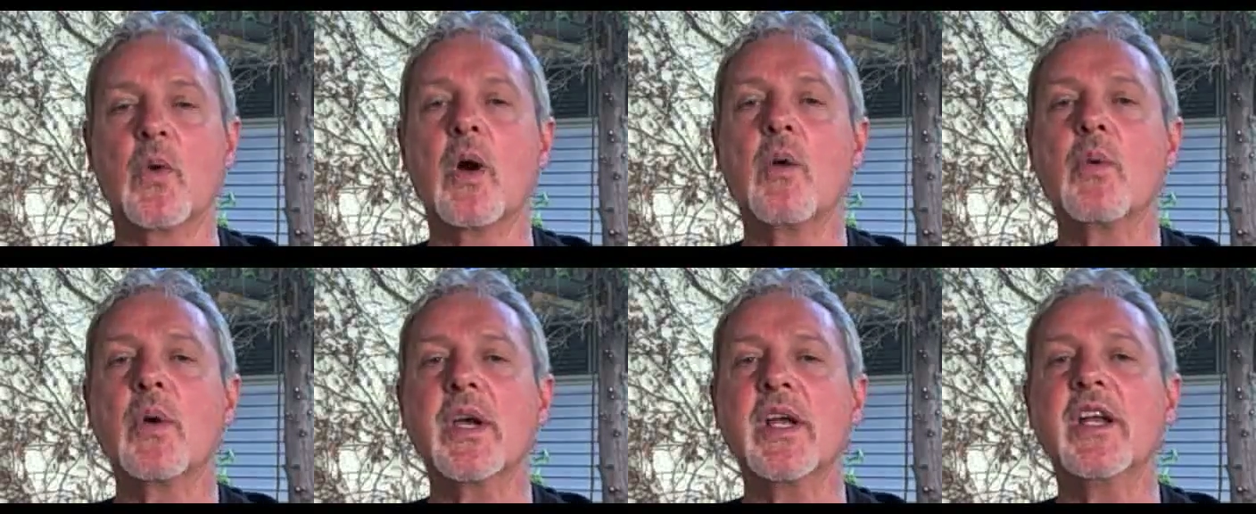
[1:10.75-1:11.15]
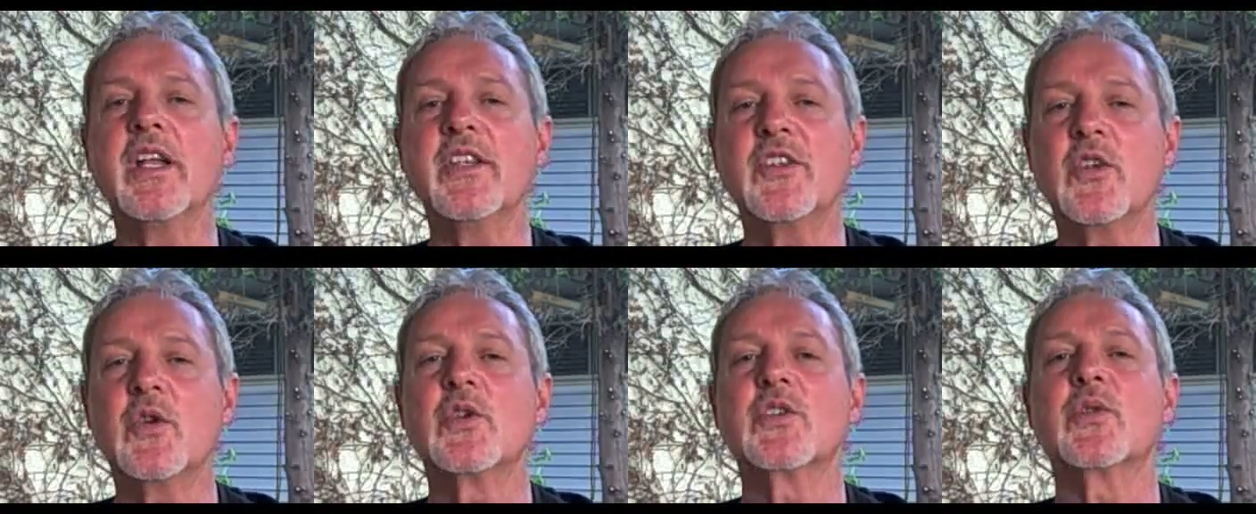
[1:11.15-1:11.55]
What we're going
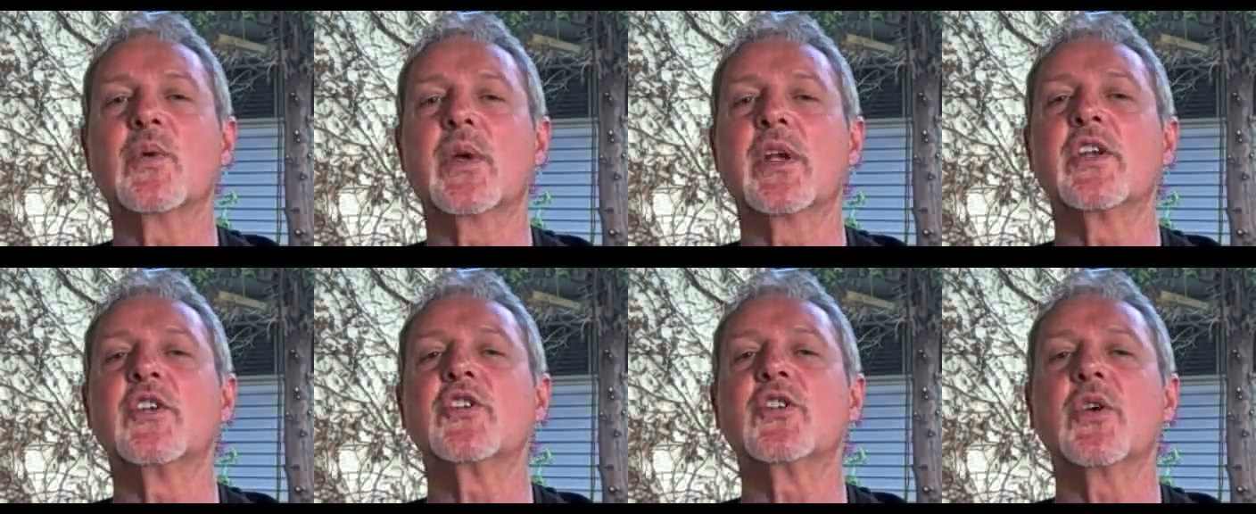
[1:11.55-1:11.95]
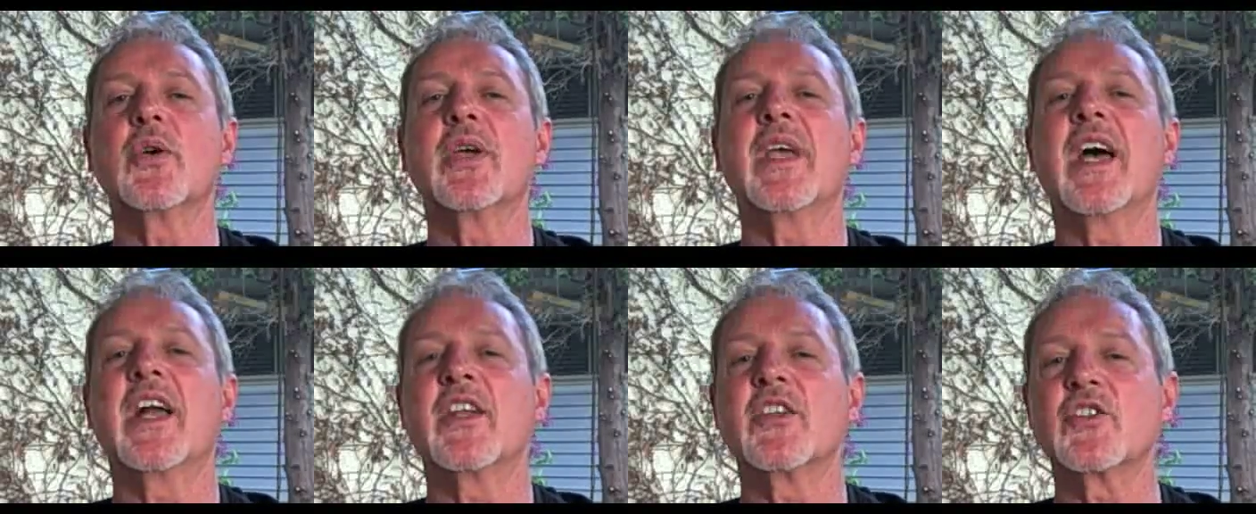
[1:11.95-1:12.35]
to do is we're going to show
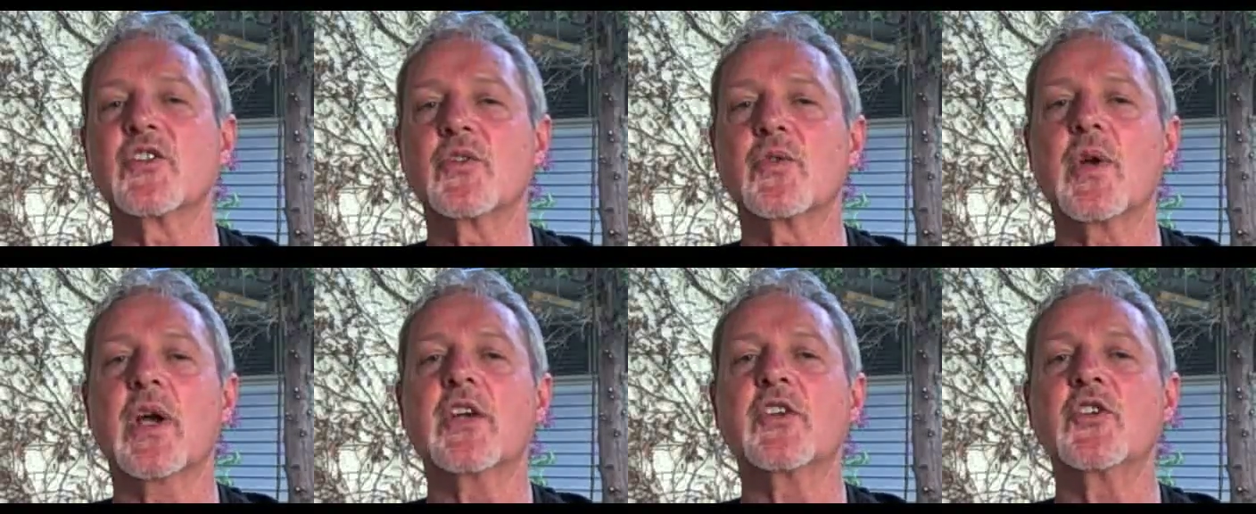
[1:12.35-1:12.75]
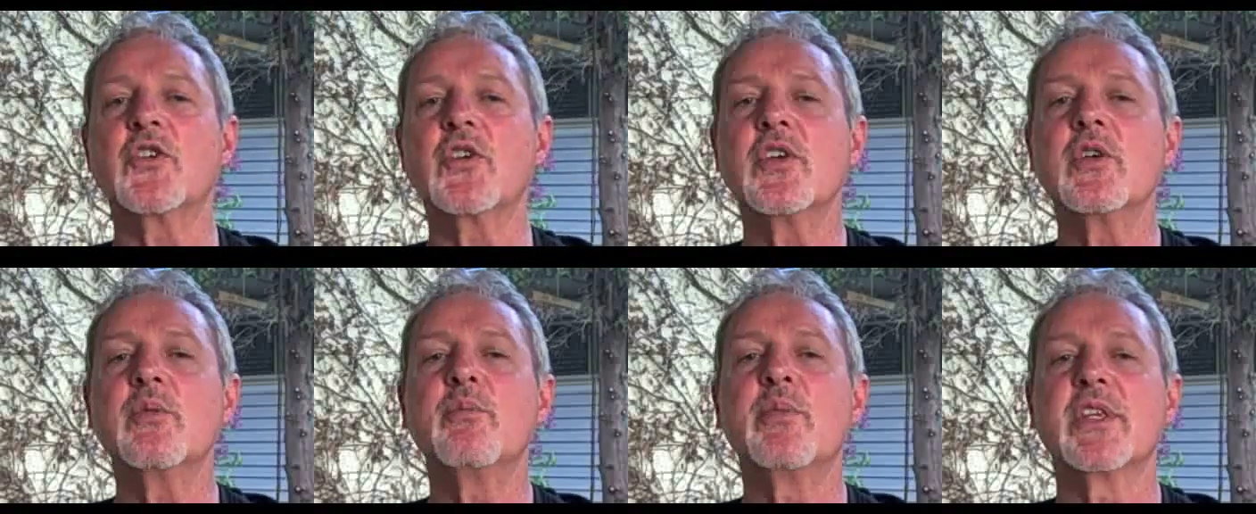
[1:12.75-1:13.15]
you how to
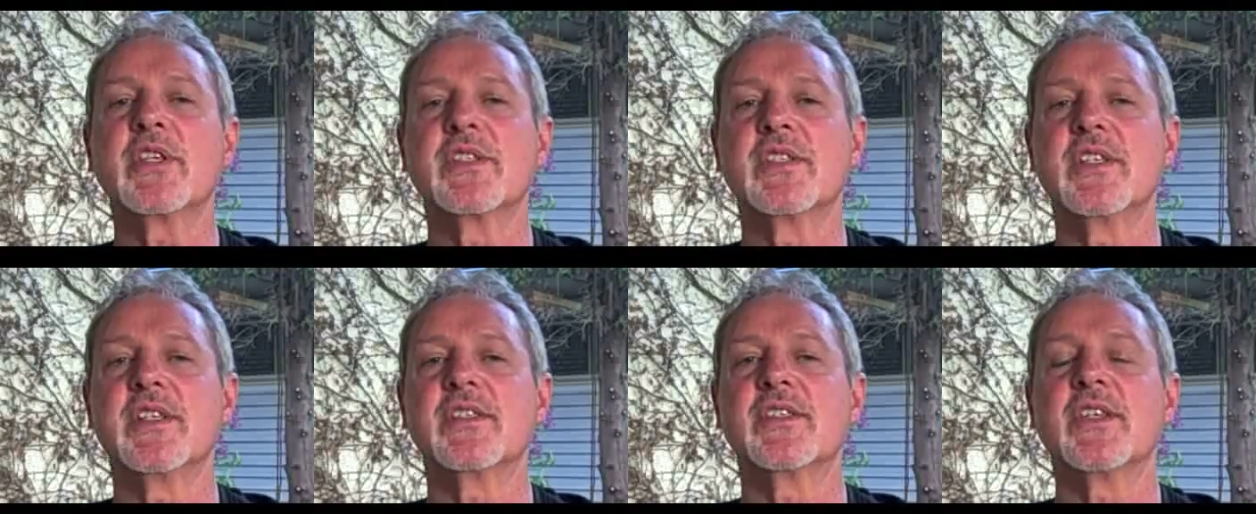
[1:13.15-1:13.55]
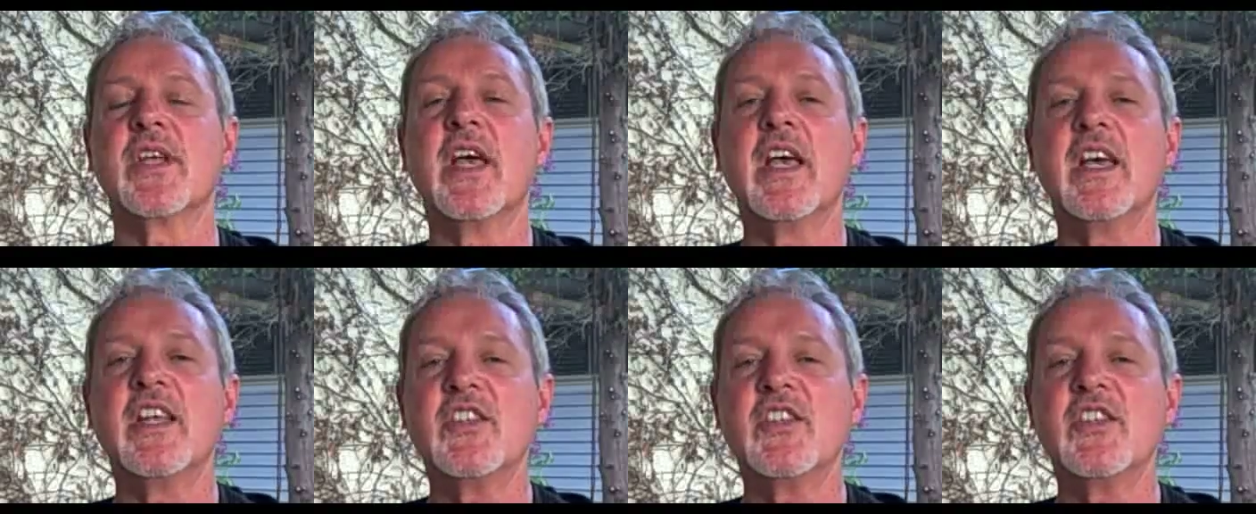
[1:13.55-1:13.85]
structure your business